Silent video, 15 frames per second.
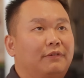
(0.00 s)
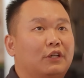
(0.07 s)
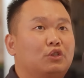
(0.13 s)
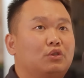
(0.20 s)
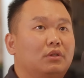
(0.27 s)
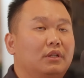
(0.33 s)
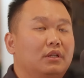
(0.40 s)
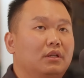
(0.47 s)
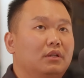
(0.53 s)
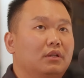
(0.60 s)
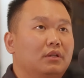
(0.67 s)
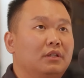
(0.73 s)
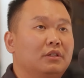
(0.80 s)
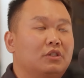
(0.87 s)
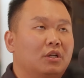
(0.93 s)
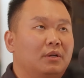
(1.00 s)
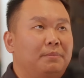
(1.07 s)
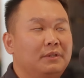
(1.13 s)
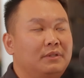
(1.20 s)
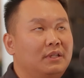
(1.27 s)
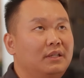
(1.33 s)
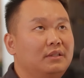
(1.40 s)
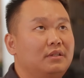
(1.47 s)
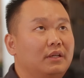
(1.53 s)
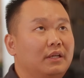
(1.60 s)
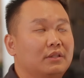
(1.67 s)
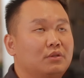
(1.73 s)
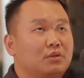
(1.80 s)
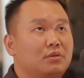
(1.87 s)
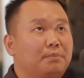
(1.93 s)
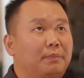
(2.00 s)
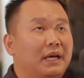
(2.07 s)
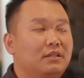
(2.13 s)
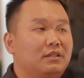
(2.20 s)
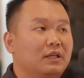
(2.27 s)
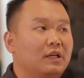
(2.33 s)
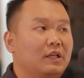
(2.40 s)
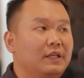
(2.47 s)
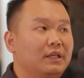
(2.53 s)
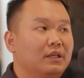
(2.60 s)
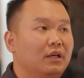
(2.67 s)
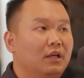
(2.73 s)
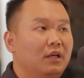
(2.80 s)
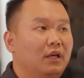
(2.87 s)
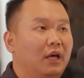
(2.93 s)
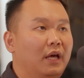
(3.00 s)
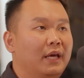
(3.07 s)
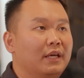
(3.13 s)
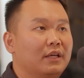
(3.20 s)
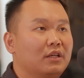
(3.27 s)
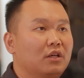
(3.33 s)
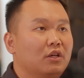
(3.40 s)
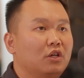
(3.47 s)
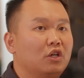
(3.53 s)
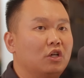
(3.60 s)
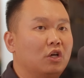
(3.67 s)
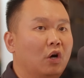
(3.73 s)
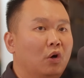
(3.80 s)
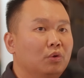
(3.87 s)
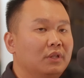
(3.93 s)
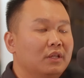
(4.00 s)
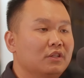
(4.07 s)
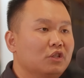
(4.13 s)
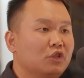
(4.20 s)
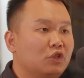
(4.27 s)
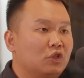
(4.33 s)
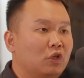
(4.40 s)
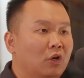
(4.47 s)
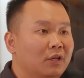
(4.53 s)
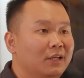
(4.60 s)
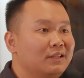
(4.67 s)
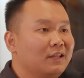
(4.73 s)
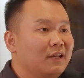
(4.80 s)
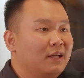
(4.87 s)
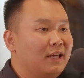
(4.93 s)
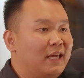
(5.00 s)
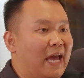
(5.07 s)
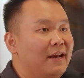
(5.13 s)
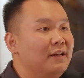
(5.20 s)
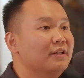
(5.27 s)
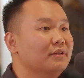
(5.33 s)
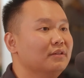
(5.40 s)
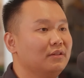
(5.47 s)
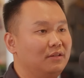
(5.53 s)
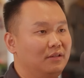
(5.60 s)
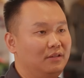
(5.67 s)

I interpret it, it's basically a golden solid cannon.